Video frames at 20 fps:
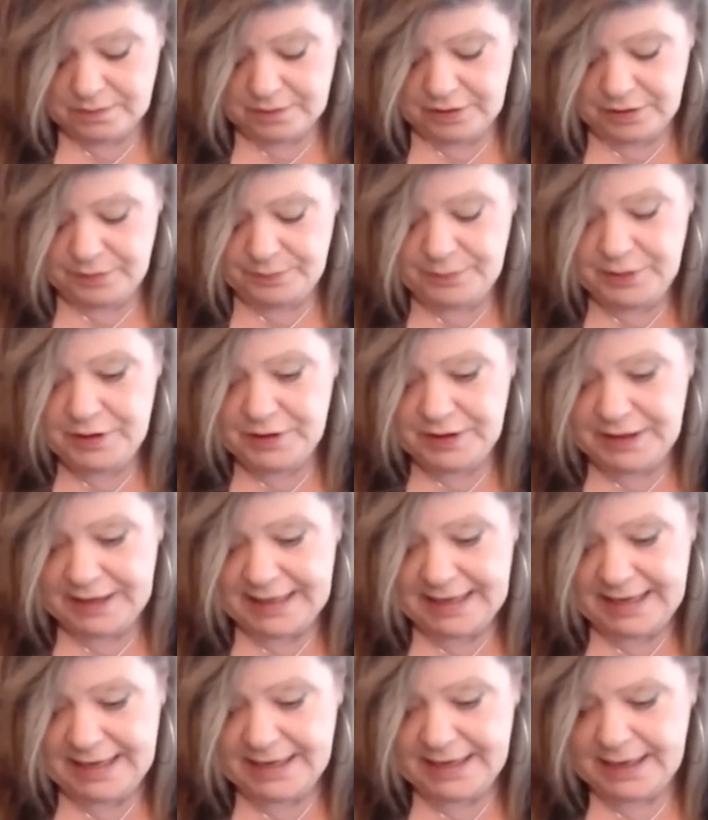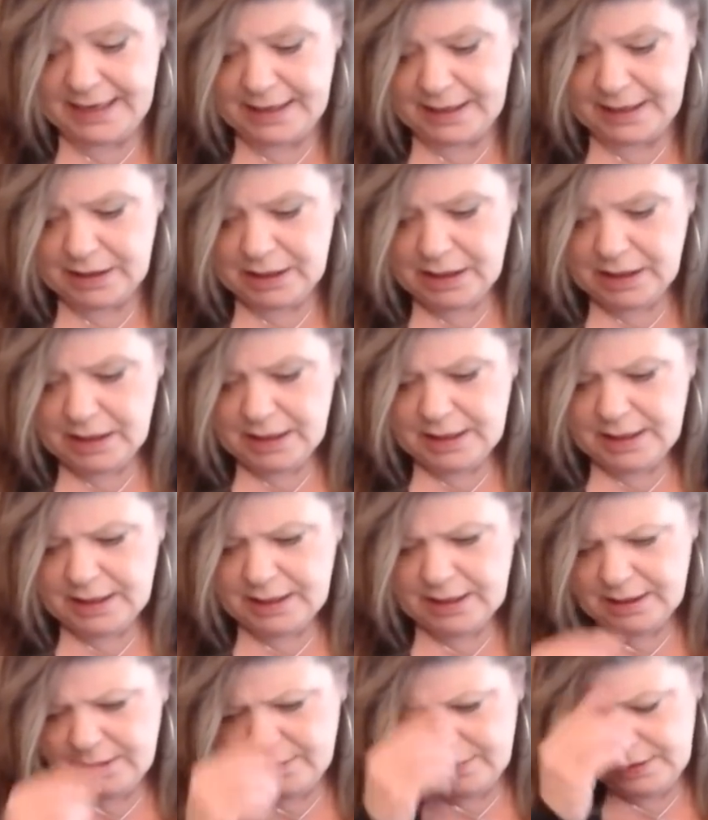communicating,
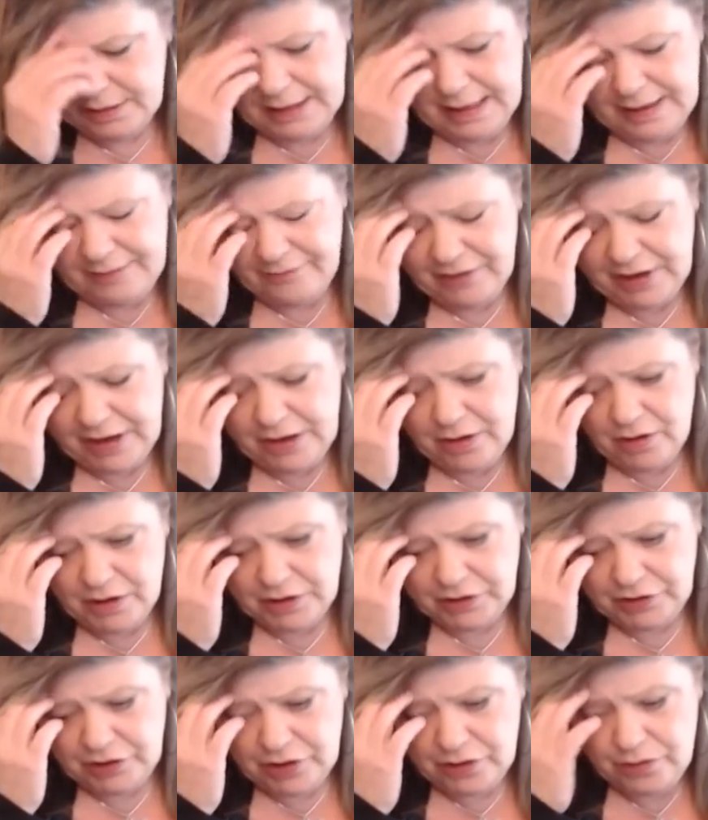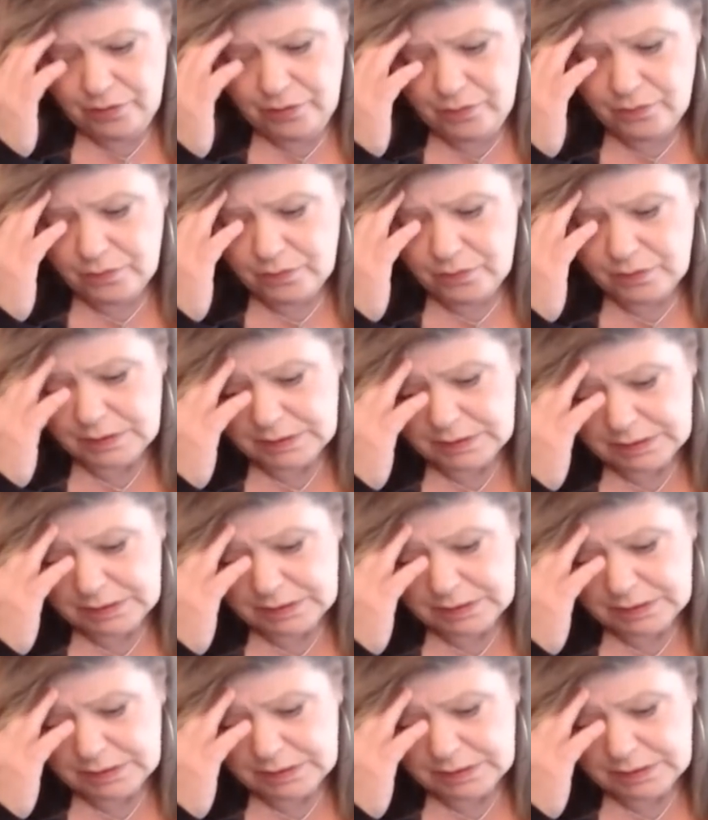loving on you.